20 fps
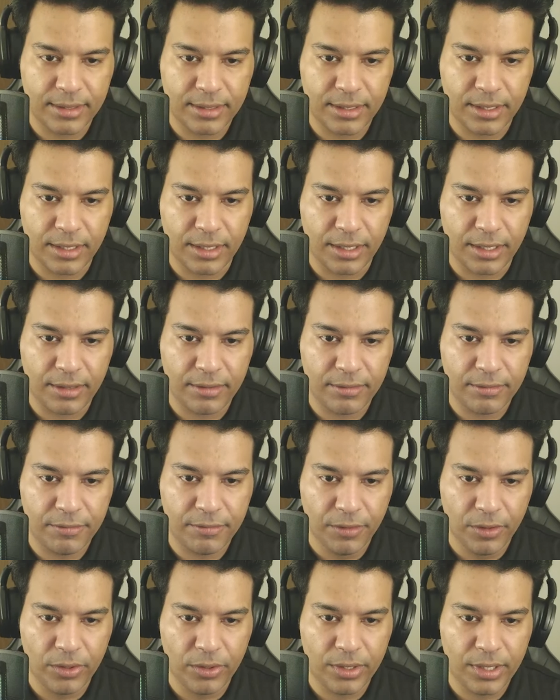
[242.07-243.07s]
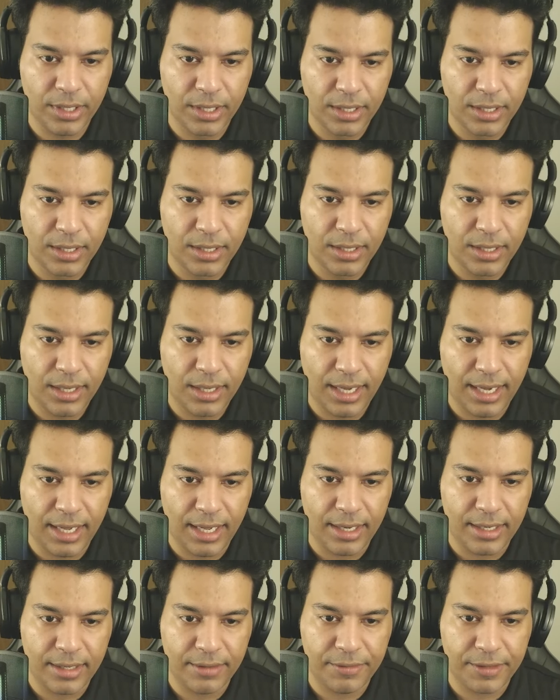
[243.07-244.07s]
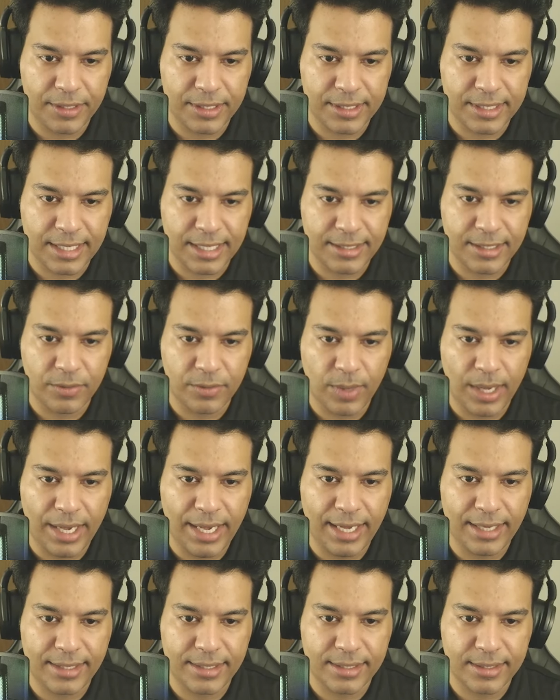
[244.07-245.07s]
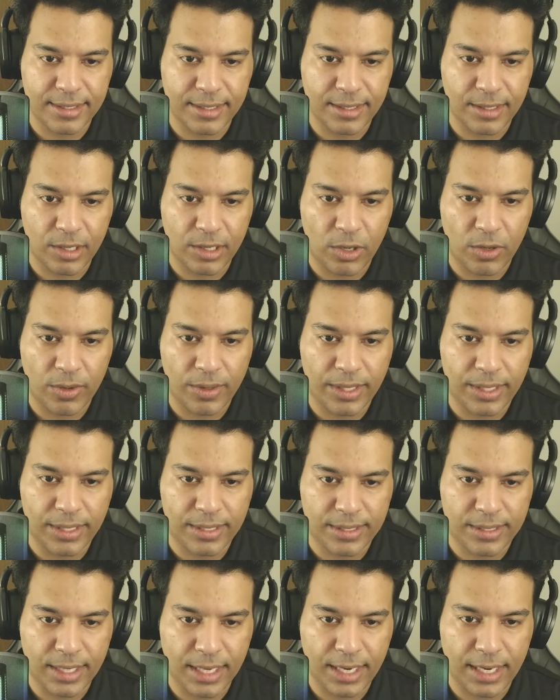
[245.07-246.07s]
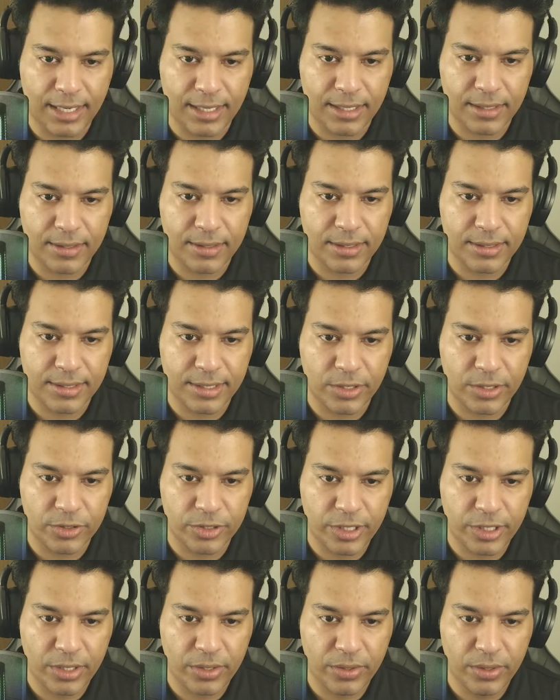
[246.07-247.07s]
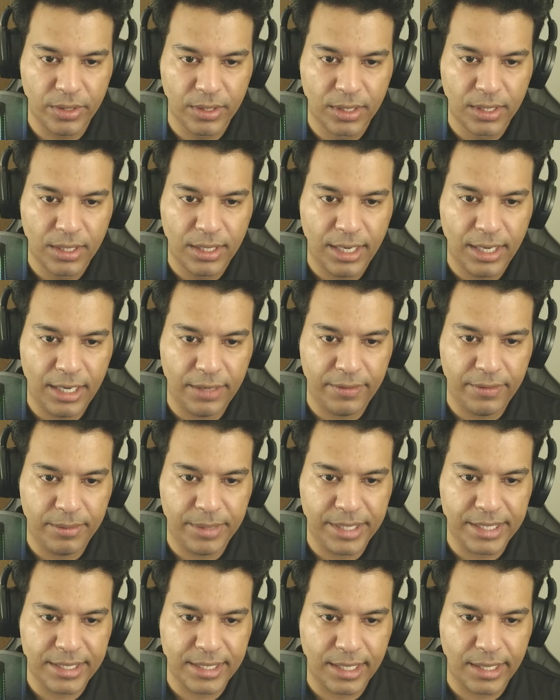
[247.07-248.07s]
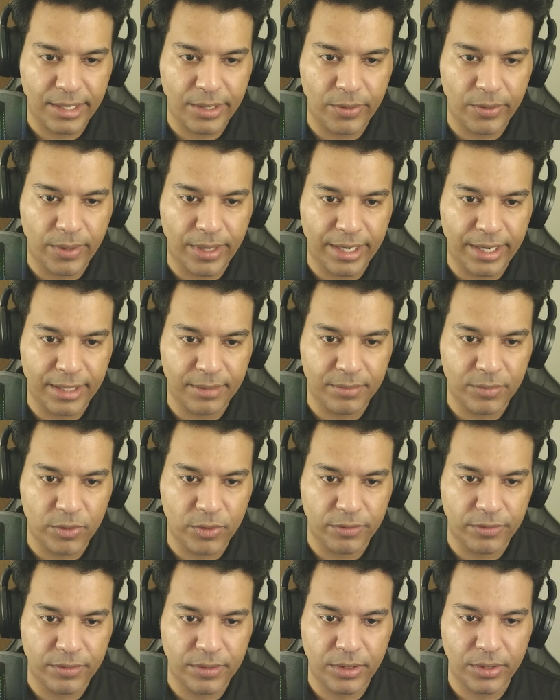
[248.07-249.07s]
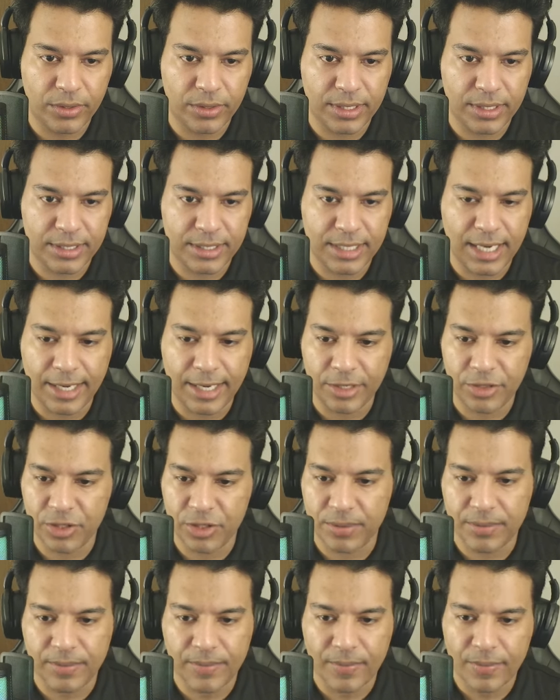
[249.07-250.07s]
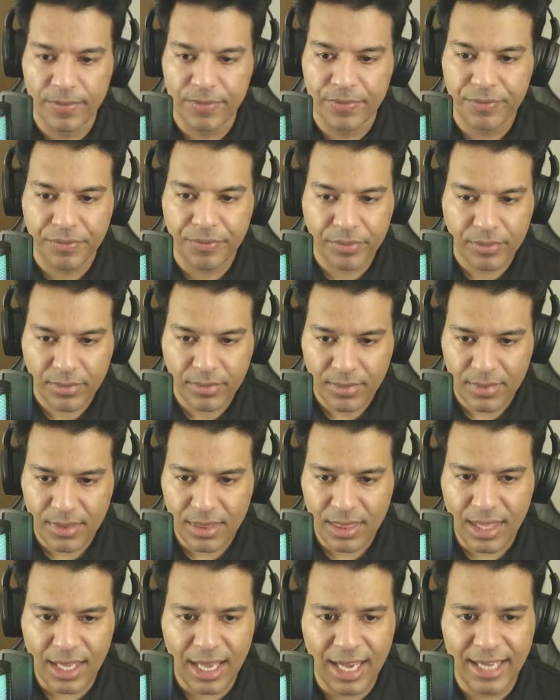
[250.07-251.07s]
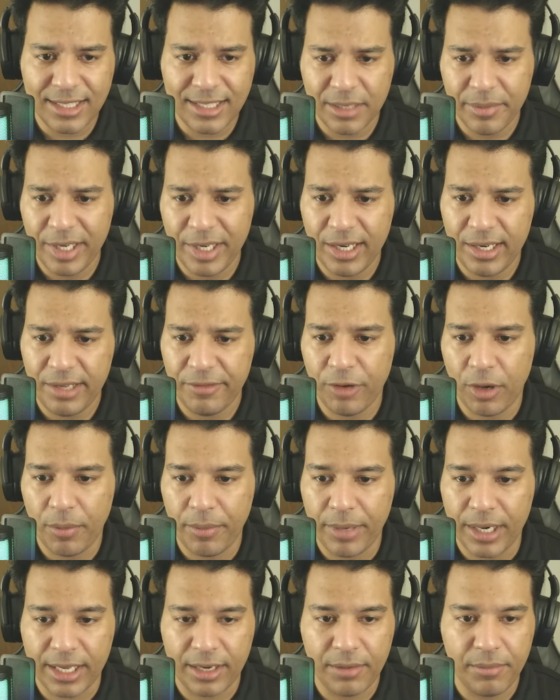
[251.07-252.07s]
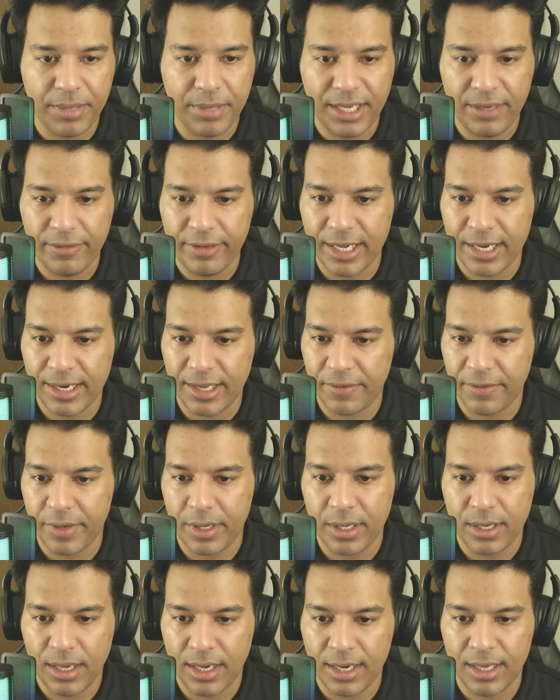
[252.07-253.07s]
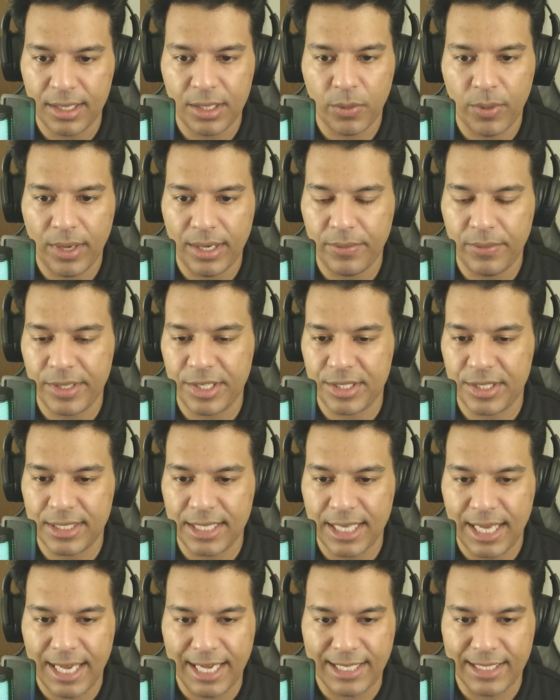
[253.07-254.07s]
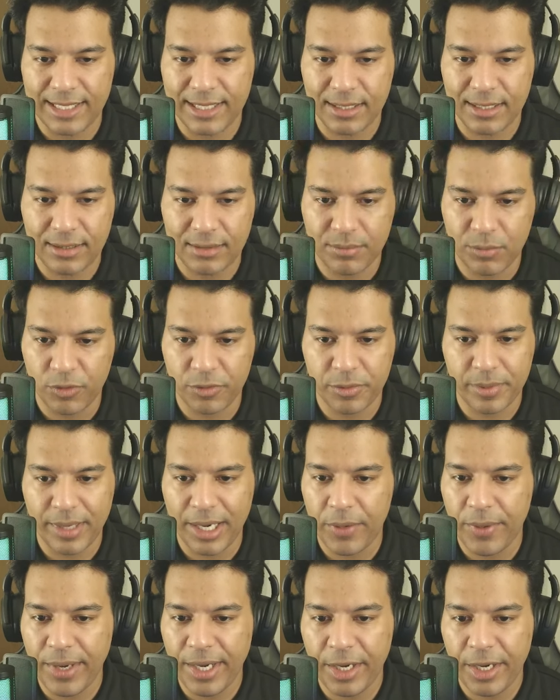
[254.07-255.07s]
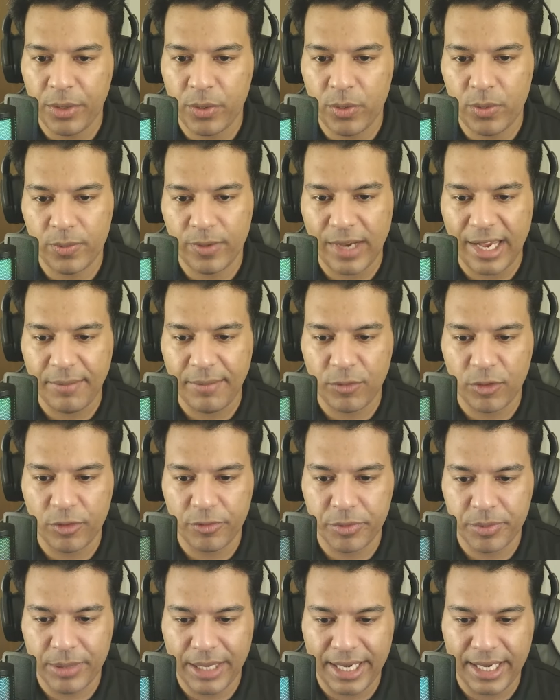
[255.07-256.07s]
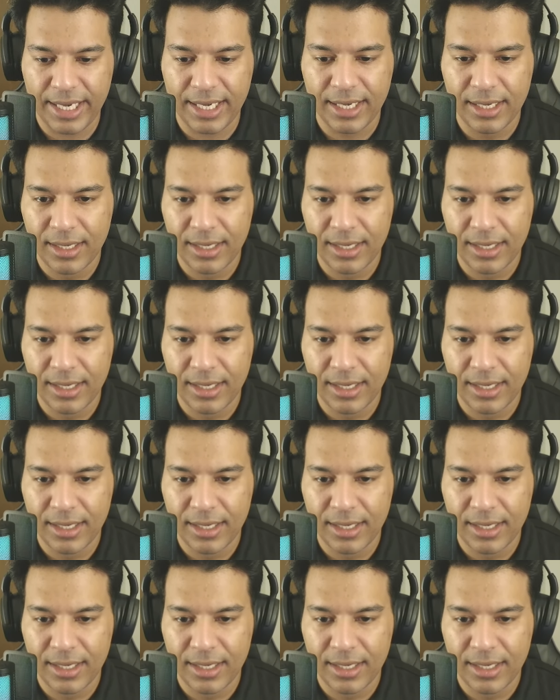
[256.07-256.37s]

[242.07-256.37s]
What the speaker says: 34, and if it is X and Y axis and claw is at 0, 0, it will basically go ahead and move to this direction. And similarly for button B, we are given another one, which is X moves by 22, Y moves by